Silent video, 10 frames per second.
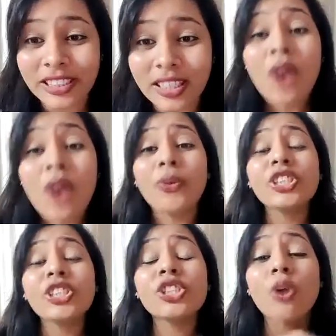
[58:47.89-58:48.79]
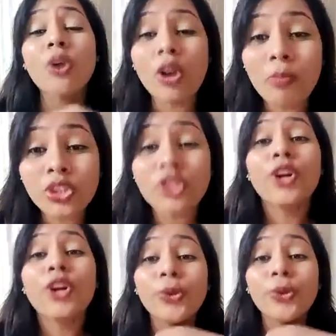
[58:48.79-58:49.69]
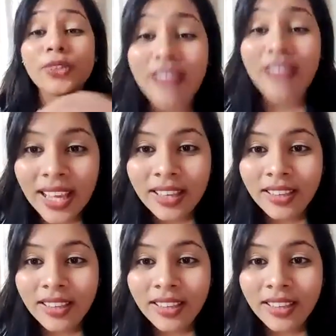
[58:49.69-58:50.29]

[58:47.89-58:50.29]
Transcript: which is almost to die.